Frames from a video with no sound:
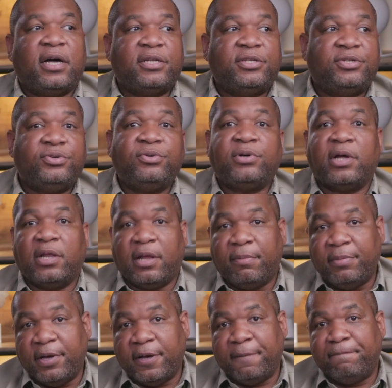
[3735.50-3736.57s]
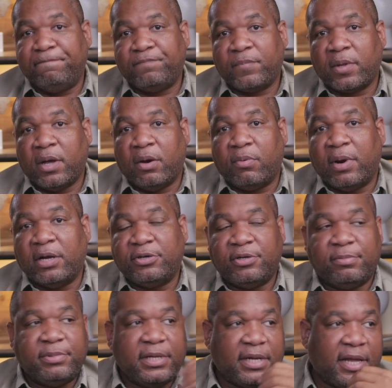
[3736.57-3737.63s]
to Colombia, a round
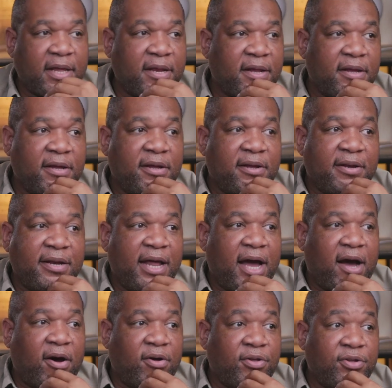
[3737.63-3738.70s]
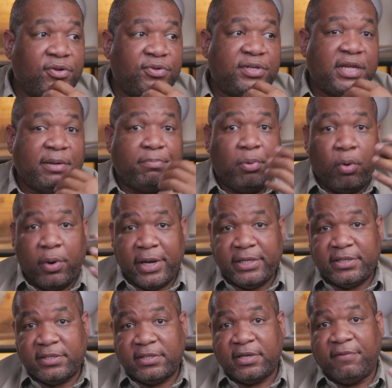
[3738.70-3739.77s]
trip ticket. Now, using
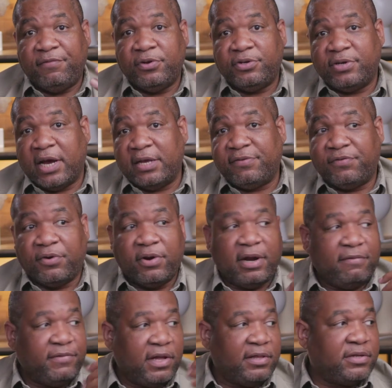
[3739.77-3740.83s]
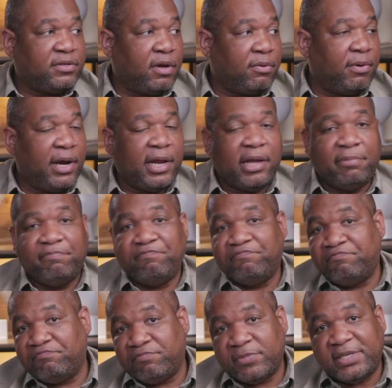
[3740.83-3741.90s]
points, if you transfer, and I've done this already,
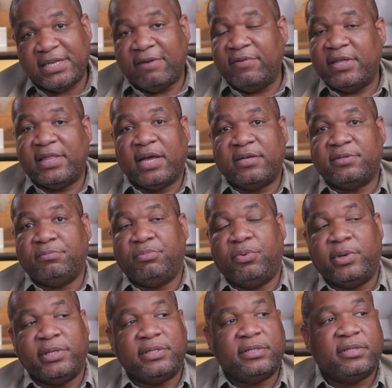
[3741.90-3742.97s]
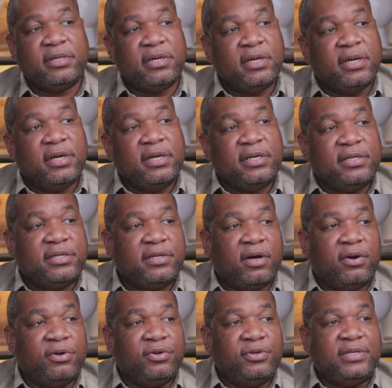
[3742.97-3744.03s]
70,000 points.
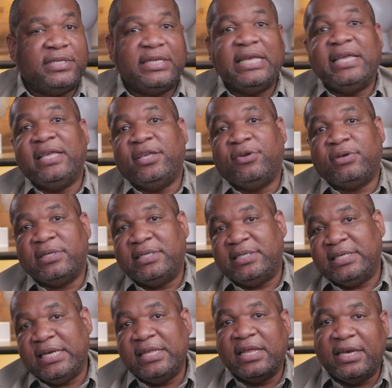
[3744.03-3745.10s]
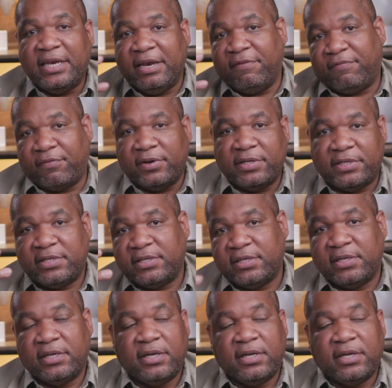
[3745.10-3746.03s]
So you can see the difference.